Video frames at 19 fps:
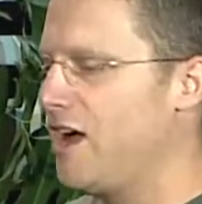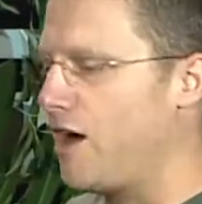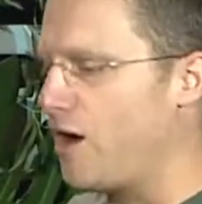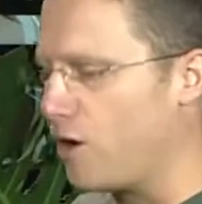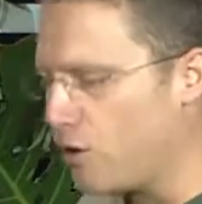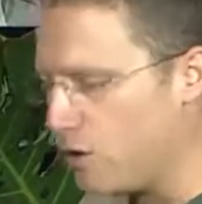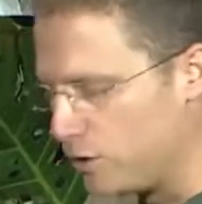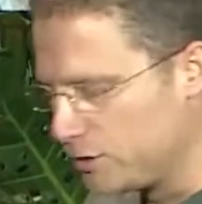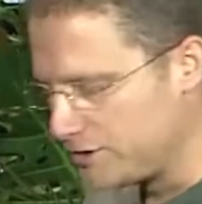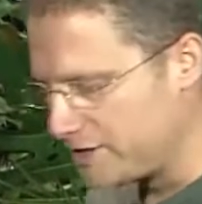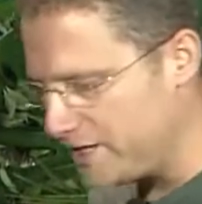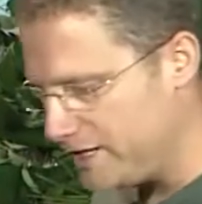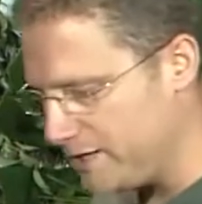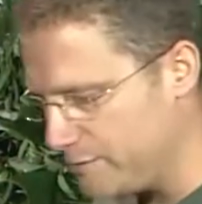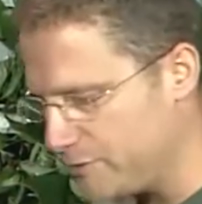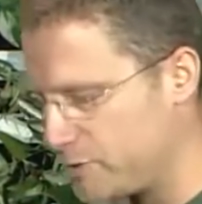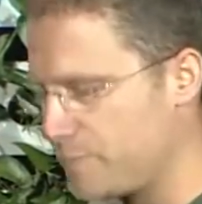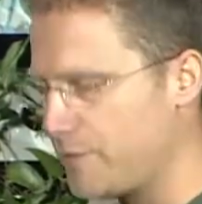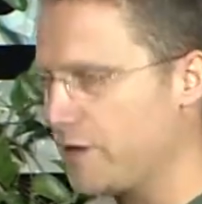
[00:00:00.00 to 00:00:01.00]
Our whole
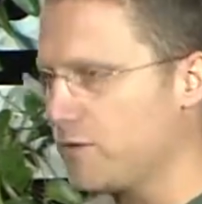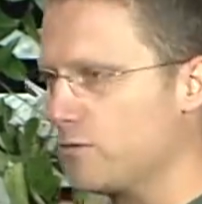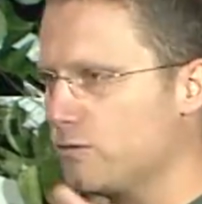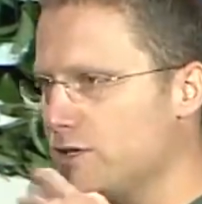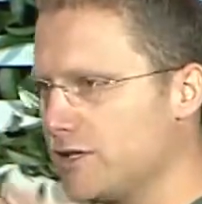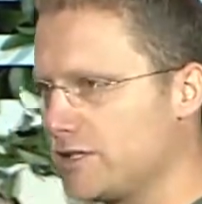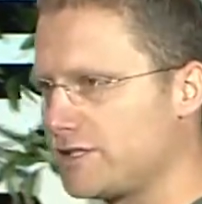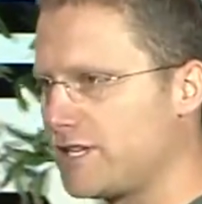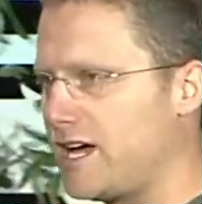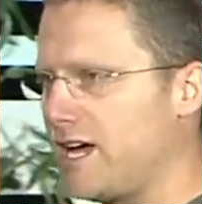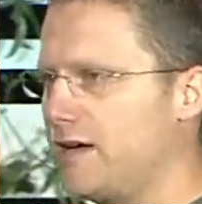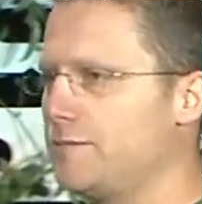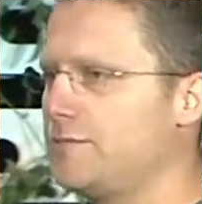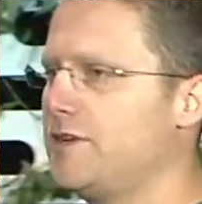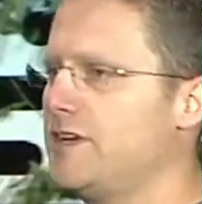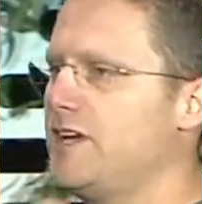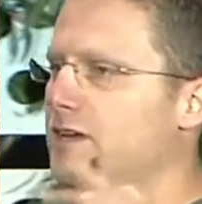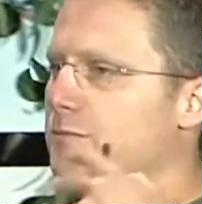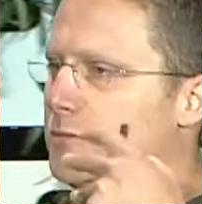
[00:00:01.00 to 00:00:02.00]
team spent real
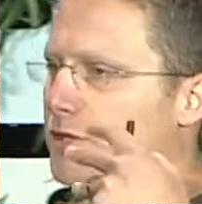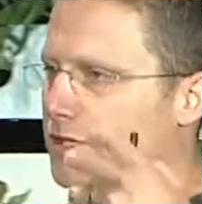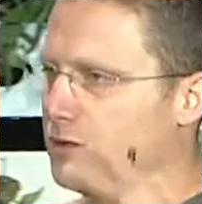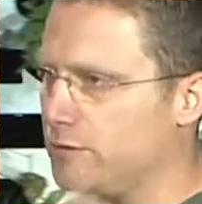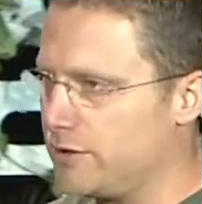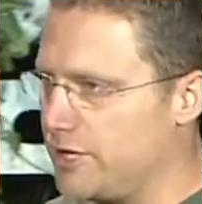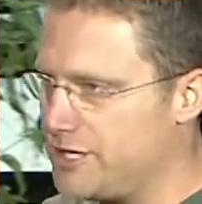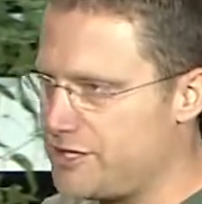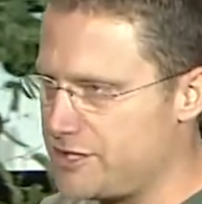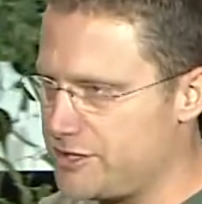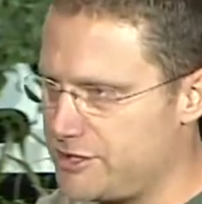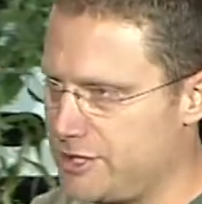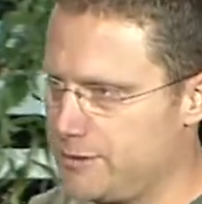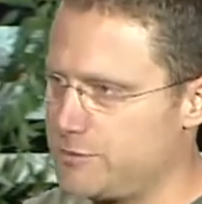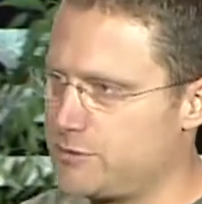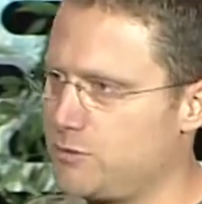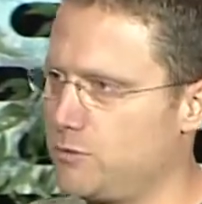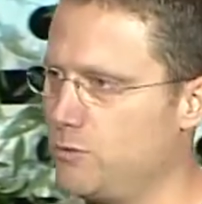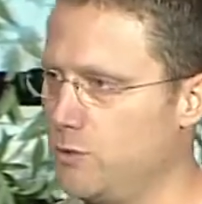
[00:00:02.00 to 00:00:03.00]
time building
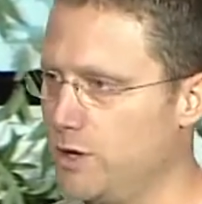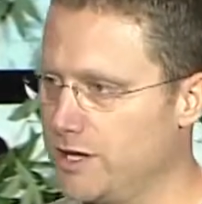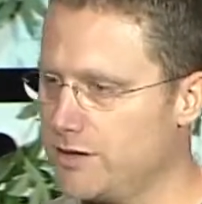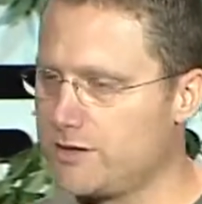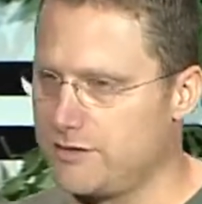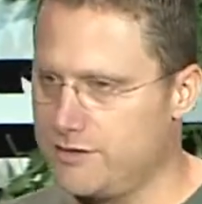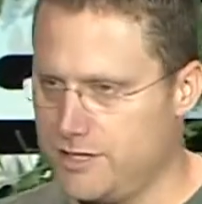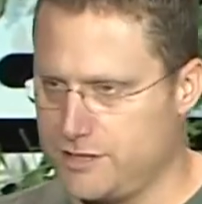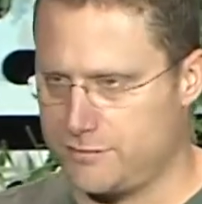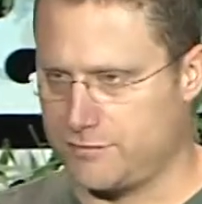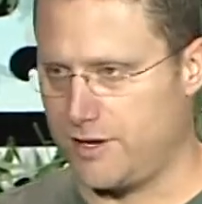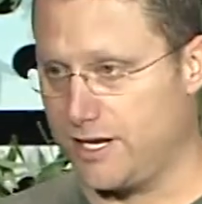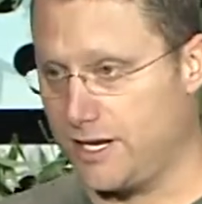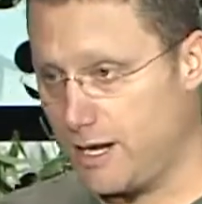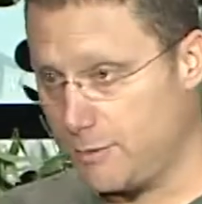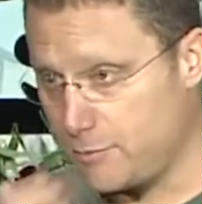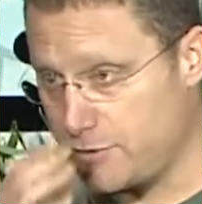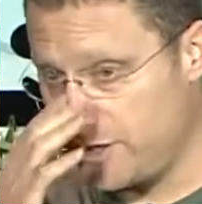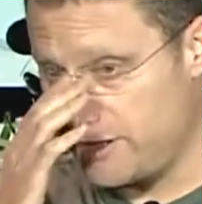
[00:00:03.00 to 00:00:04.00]
relationships with these flight
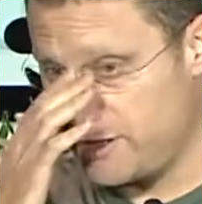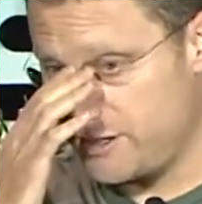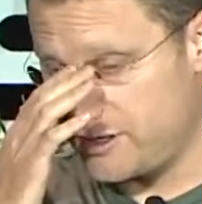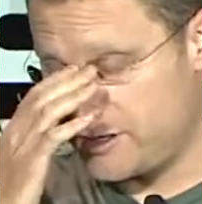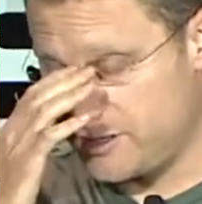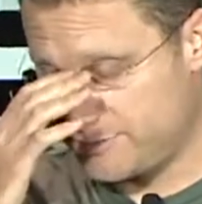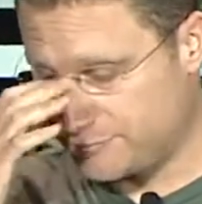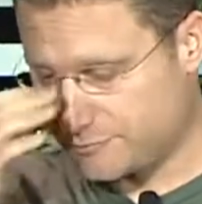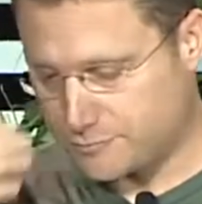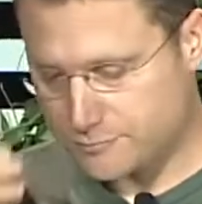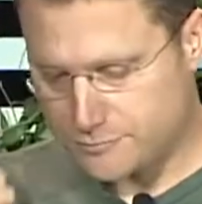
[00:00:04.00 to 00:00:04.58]
operators.